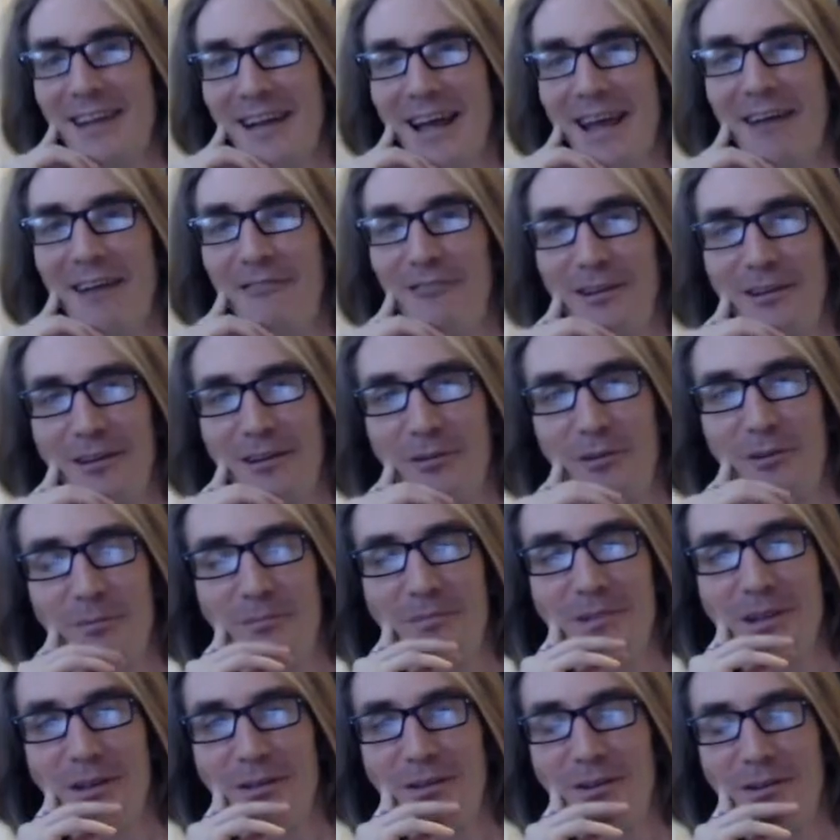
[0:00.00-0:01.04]
I think heaven
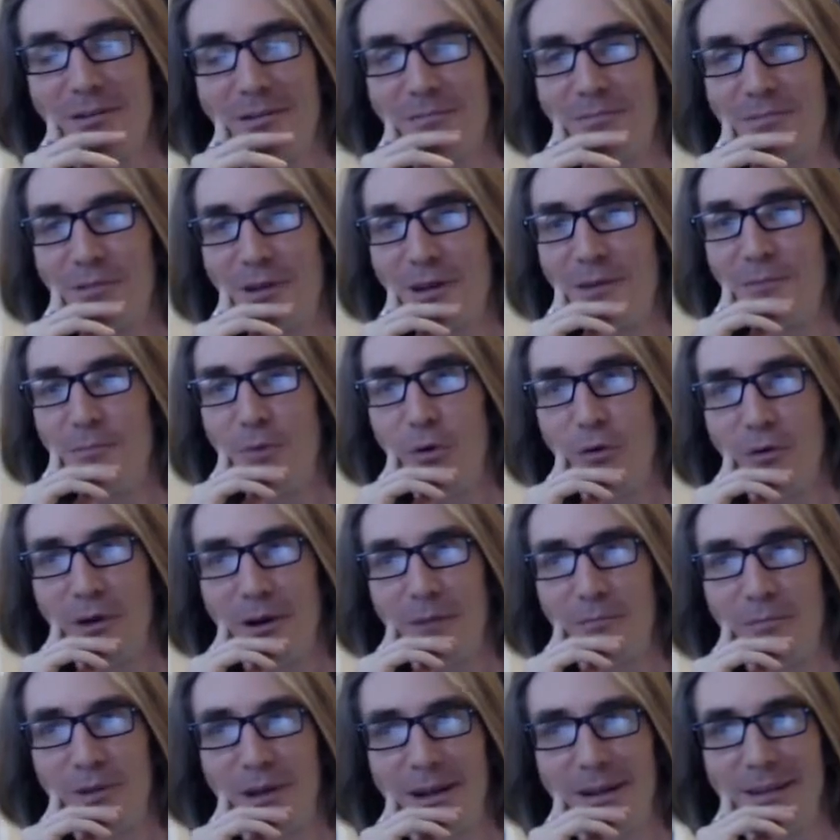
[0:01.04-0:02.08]
is a pretty
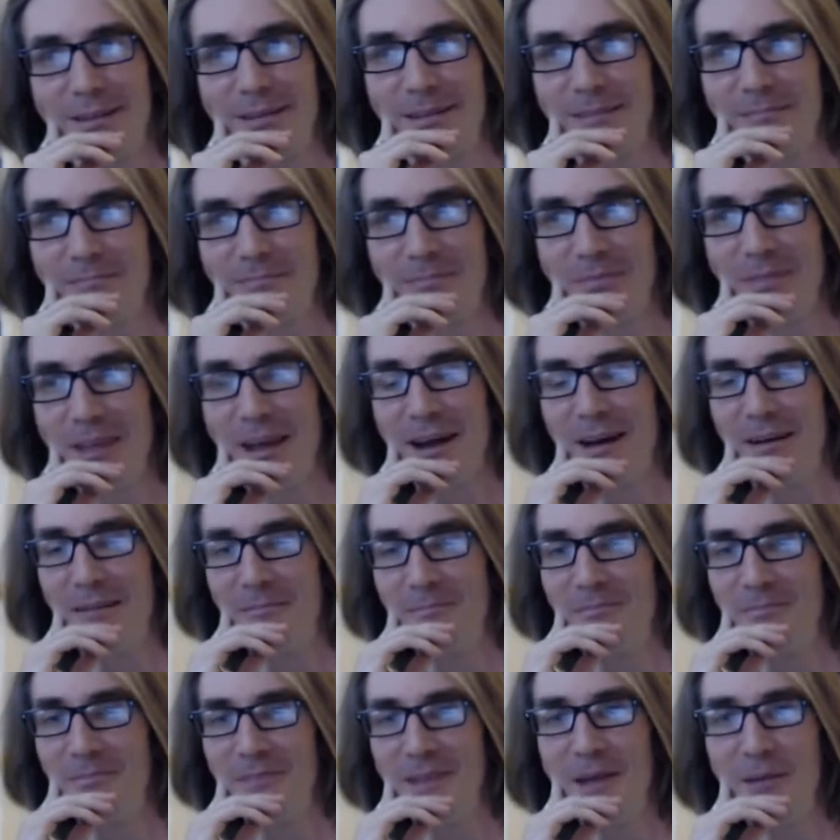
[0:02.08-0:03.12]
boring place.
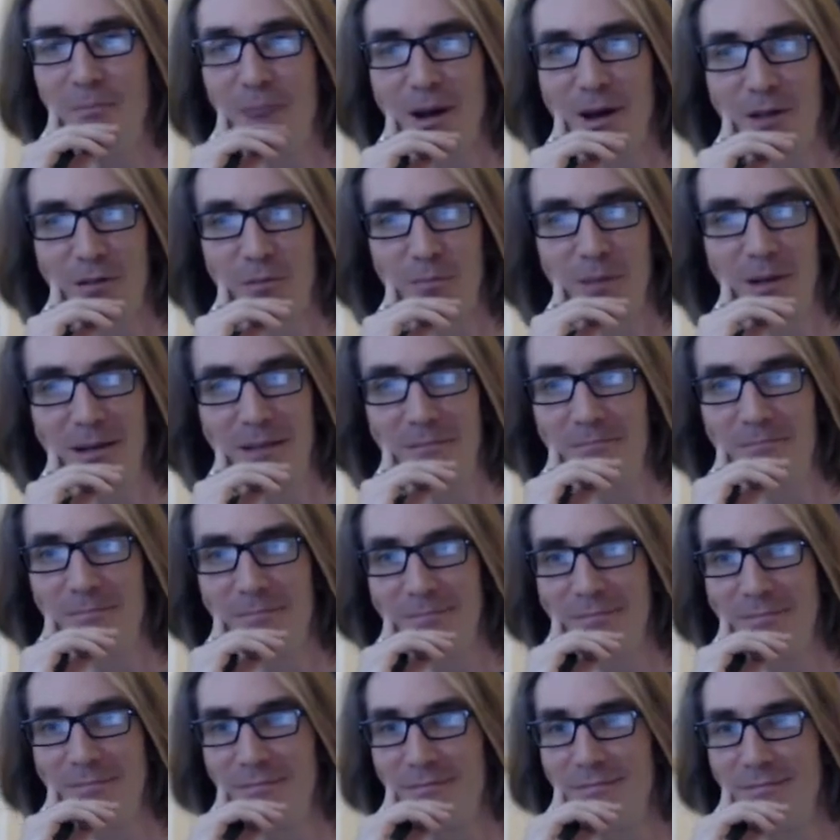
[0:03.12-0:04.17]
It must be.
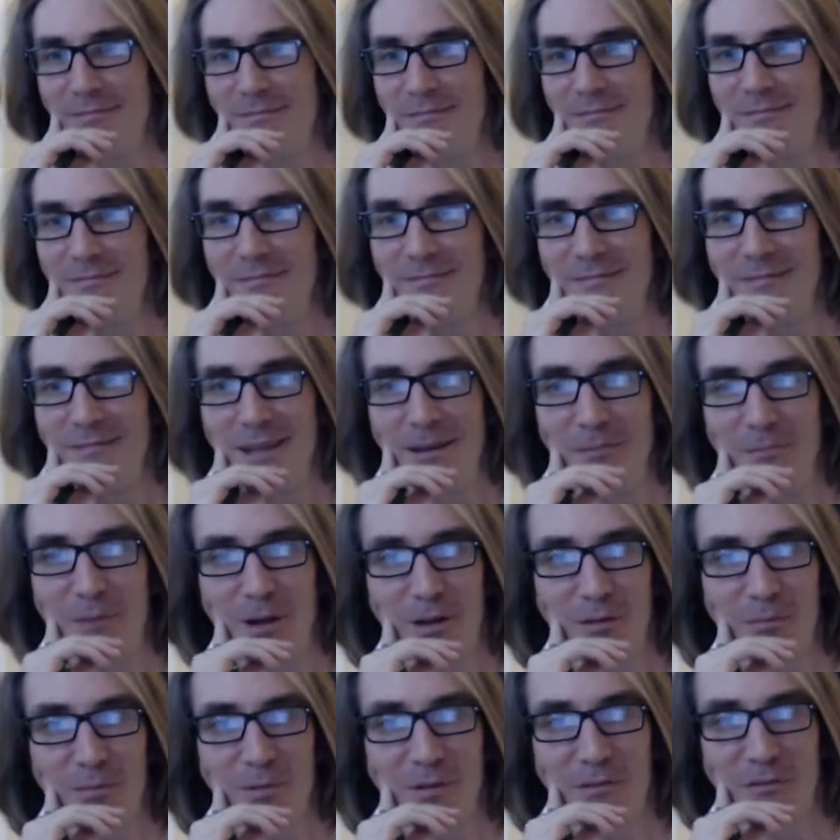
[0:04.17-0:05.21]

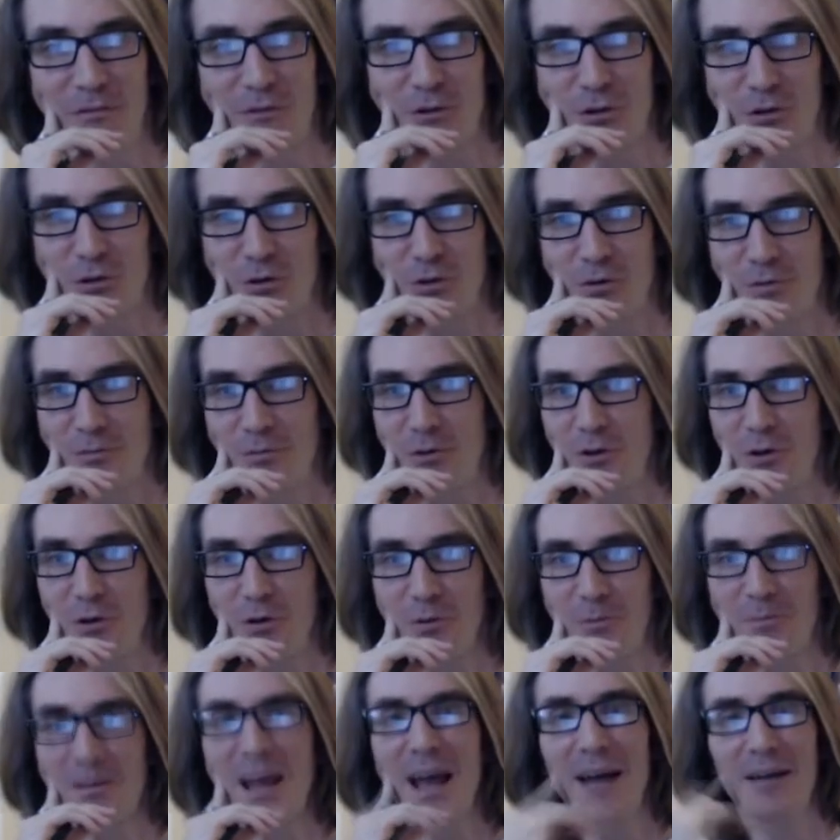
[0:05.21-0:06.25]
It must be for sure.
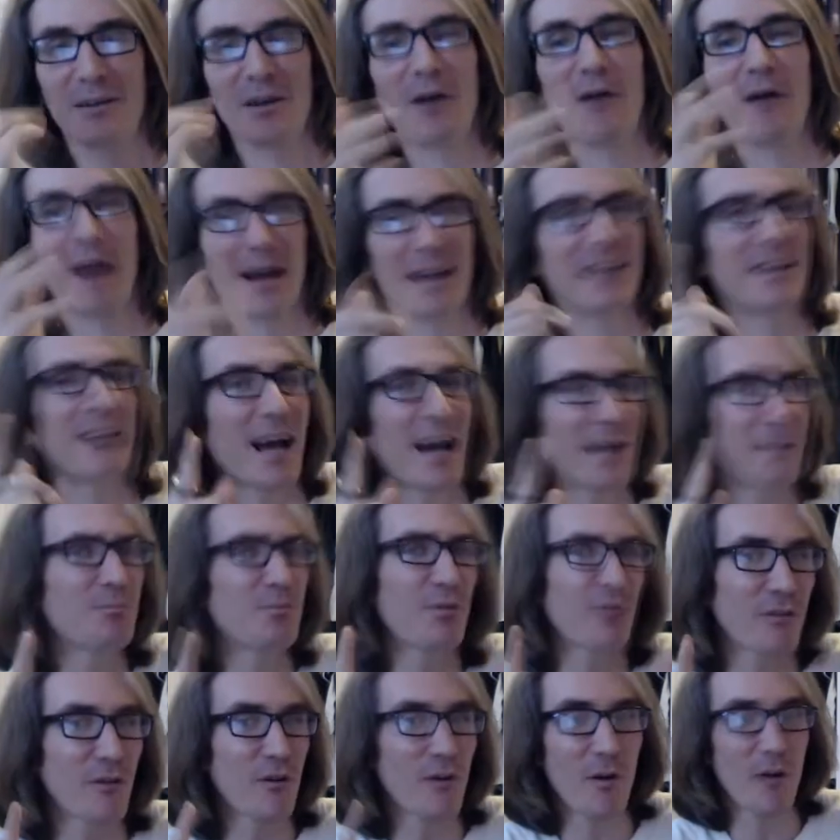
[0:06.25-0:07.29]
So yeah, no,
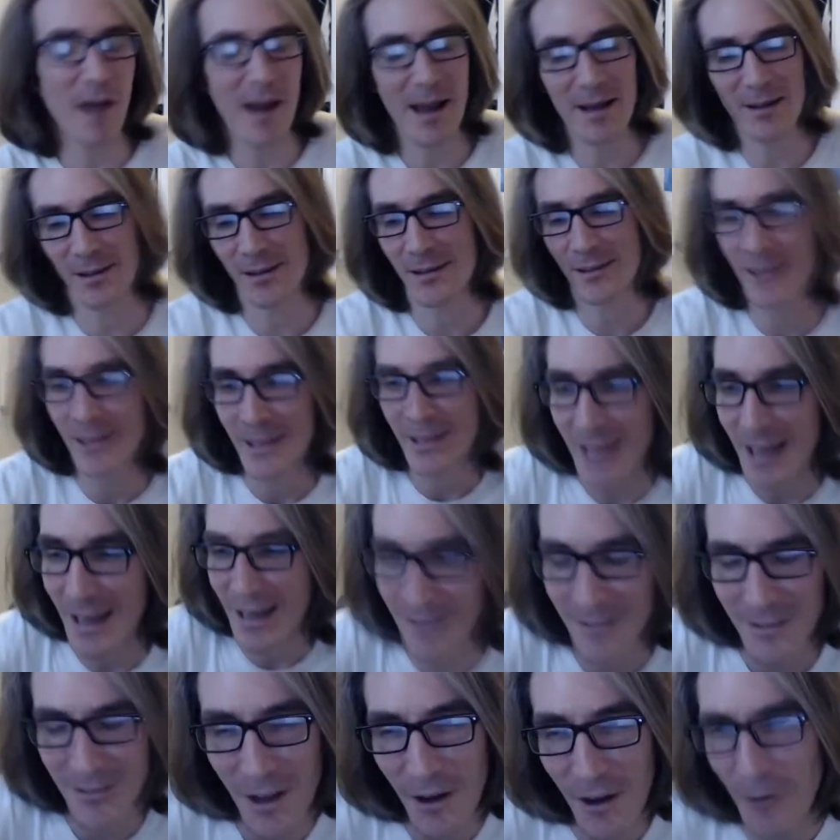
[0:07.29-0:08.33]
I'd prefer hell.
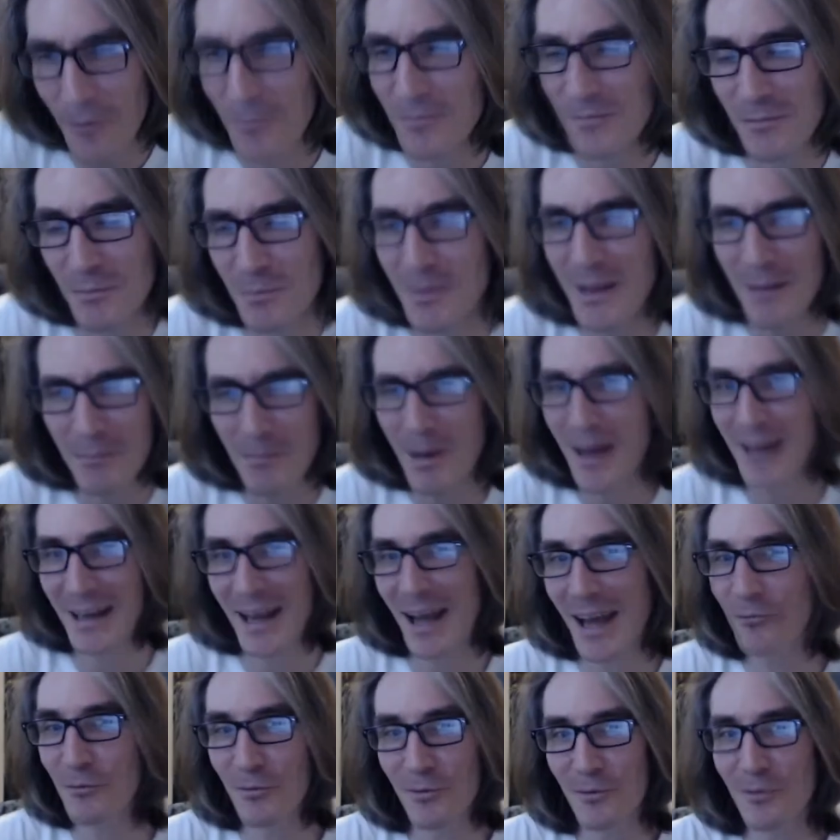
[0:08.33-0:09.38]
Me and
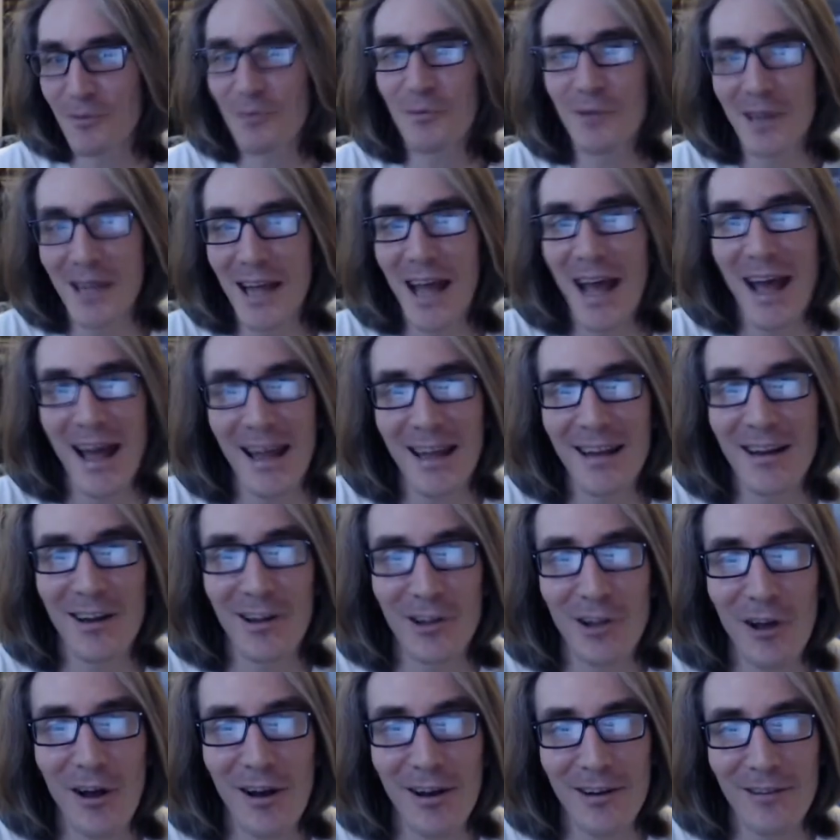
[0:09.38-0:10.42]
my dad, we
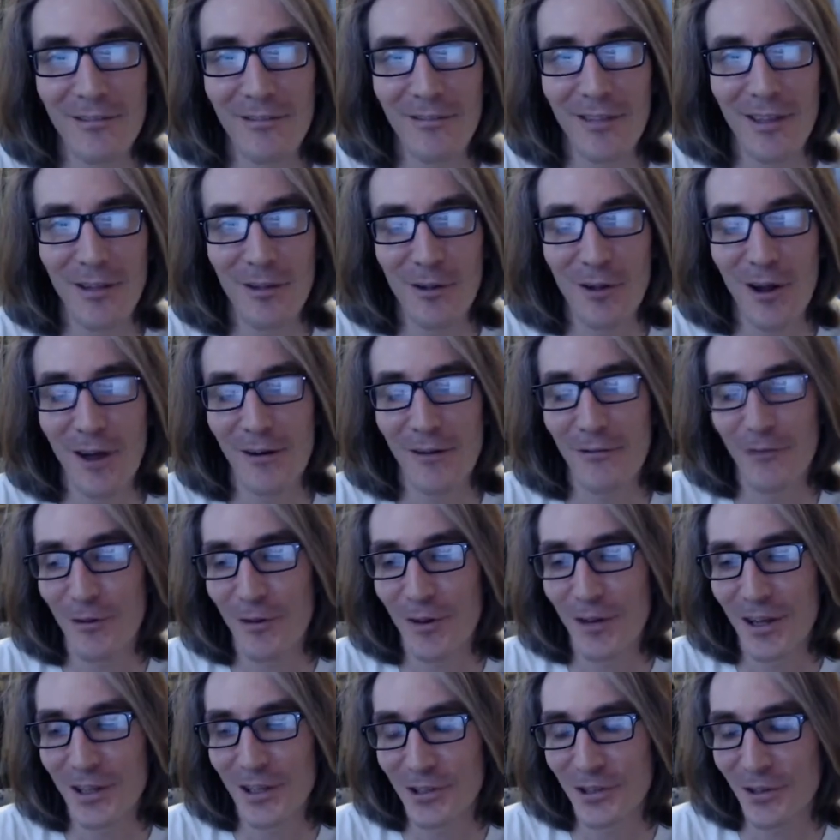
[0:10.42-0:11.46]
had a lot of these
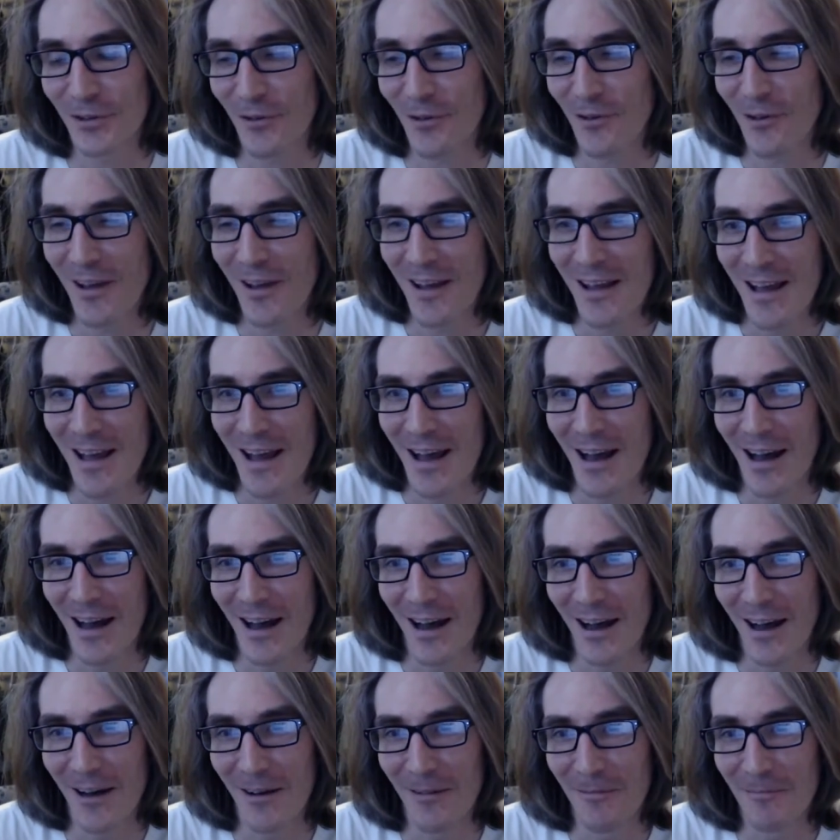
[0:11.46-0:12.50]
conversations.
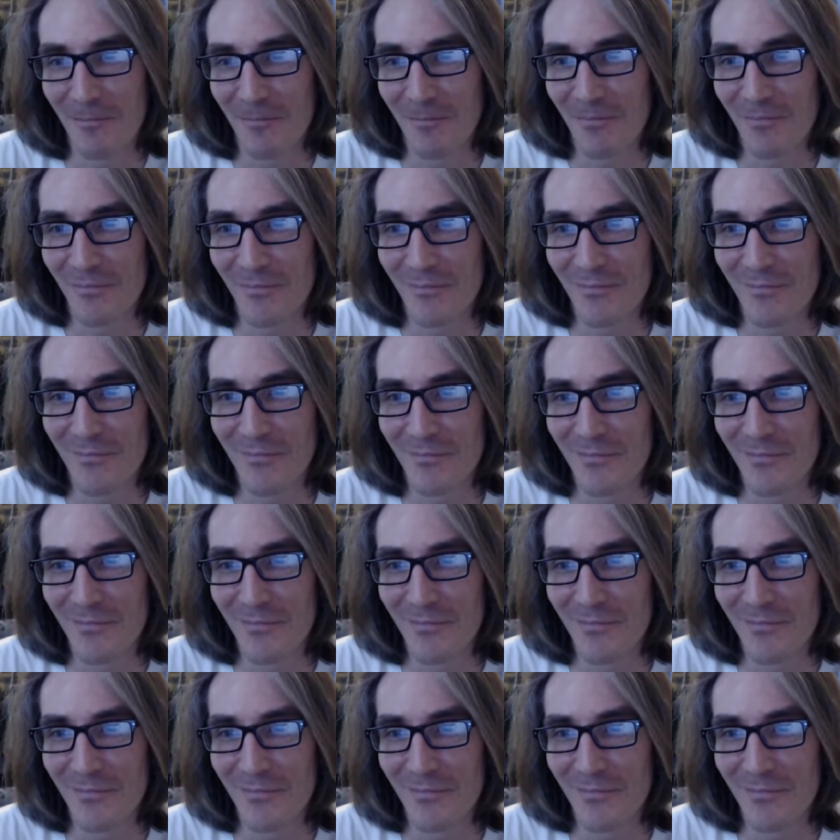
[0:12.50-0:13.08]
Quite